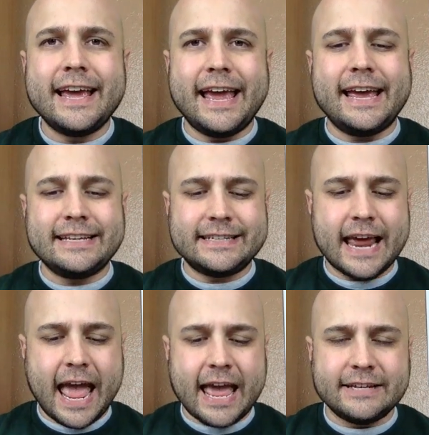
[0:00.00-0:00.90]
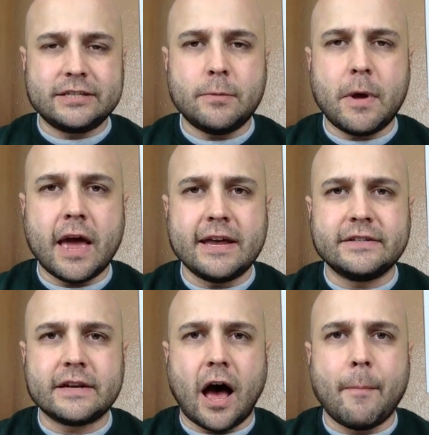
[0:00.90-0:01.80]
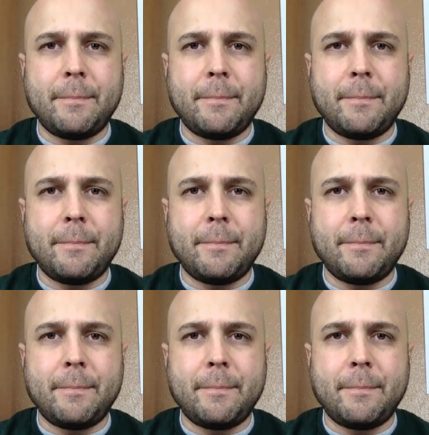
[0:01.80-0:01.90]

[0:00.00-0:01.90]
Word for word: is is is a